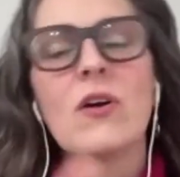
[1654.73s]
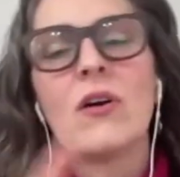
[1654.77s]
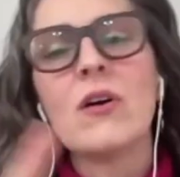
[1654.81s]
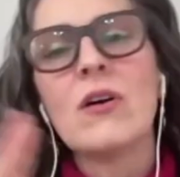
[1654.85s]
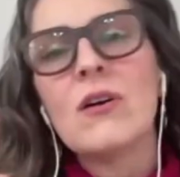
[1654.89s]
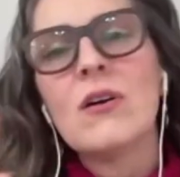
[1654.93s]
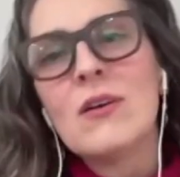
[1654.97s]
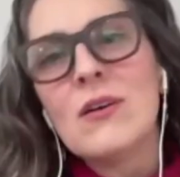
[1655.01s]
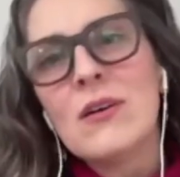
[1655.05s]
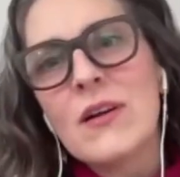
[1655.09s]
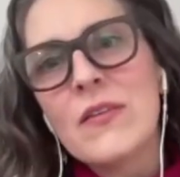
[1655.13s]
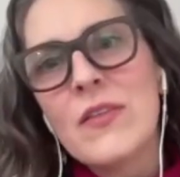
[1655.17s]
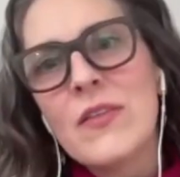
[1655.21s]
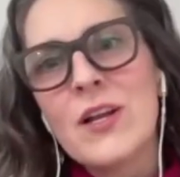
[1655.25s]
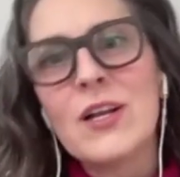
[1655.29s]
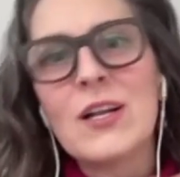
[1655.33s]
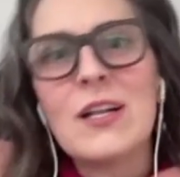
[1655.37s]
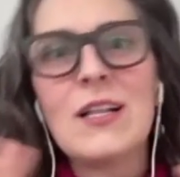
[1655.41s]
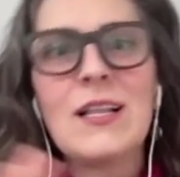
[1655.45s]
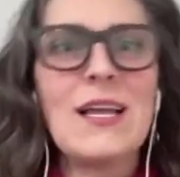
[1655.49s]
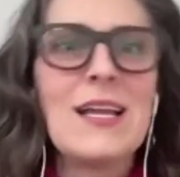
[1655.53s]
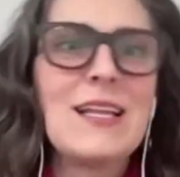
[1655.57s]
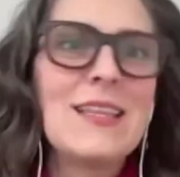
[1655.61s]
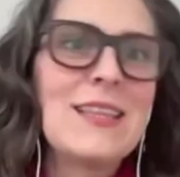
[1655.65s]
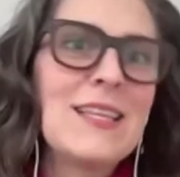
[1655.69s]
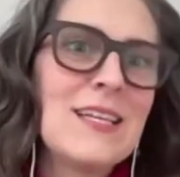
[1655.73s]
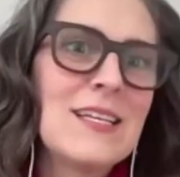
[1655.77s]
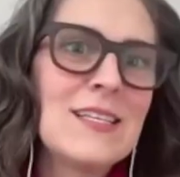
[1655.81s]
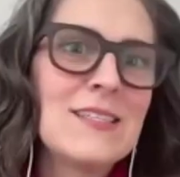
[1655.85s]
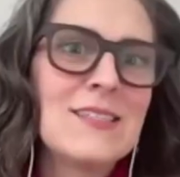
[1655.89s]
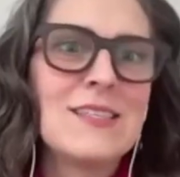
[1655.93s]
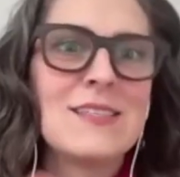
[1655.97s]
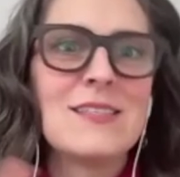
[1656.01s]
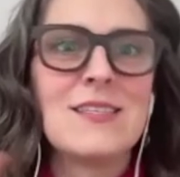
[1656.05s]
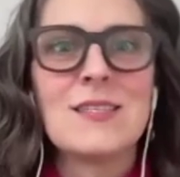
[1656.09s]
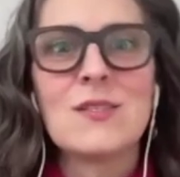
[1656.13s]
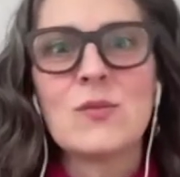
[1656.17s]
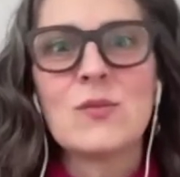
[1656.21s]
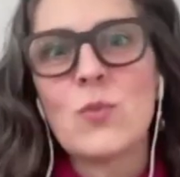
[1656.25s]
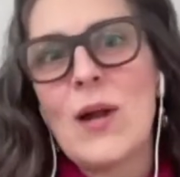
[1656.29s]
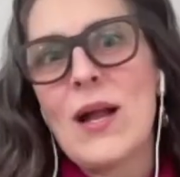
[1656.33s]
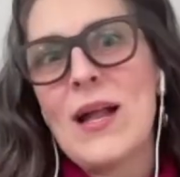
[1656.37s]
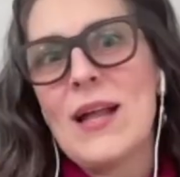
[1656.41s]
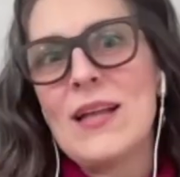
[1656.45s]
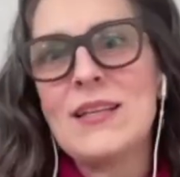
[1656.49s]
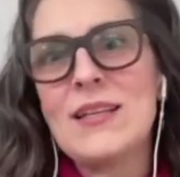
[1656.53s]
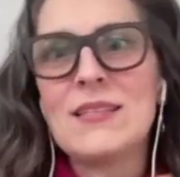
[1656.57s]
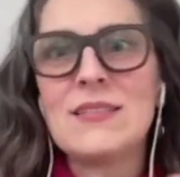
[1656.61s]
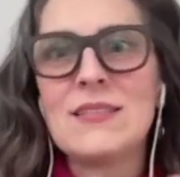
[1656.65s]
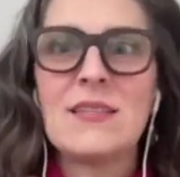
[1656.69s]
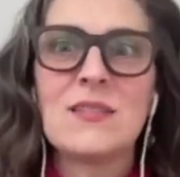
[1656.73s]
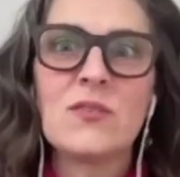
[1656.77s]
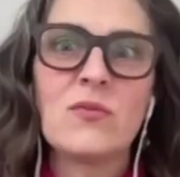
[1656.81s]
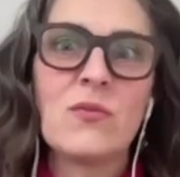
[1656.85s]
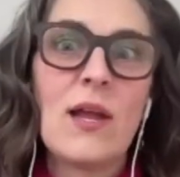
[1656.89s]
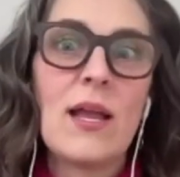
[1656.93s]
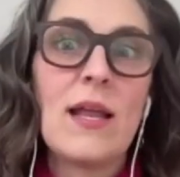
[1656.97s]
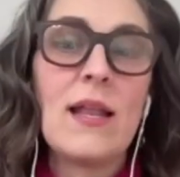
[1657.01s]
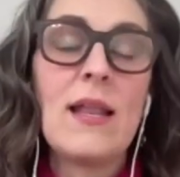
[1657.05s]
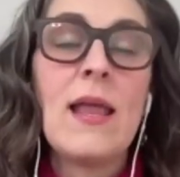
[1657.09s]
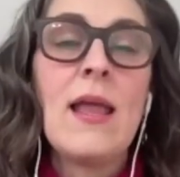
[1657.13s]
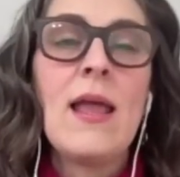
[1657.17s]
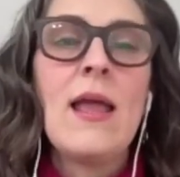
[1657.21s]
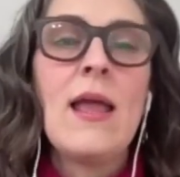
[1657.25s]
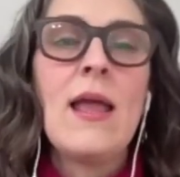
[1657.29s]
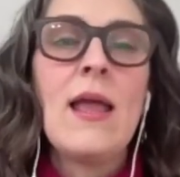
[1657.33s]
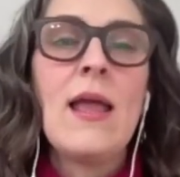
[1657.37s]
oh, are they going to like this? Is this right? Is this right?